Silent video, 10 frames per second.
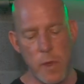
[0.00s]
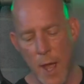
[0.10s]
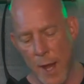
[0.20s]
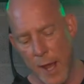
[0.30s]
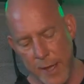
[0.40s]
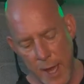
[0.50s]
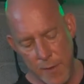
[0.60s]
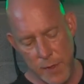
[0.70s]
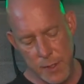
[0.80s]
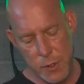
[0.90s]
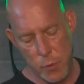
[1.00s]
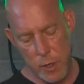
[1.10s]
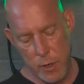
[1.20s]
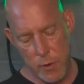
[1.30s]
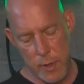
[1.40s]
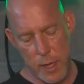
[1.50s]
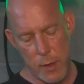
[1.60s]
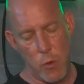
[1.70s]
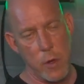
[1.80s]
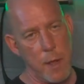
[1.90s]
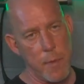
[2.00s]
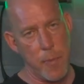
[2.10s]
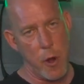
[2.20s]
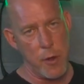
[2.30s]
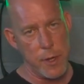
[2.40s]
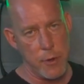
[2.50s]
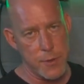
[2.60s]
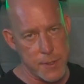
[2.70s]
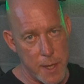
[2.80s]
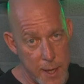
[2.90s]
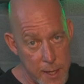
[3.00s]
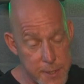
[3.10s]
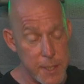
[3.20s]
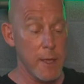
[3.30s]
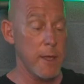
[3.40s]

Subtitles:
I like having it to where it will come apart here at the sides.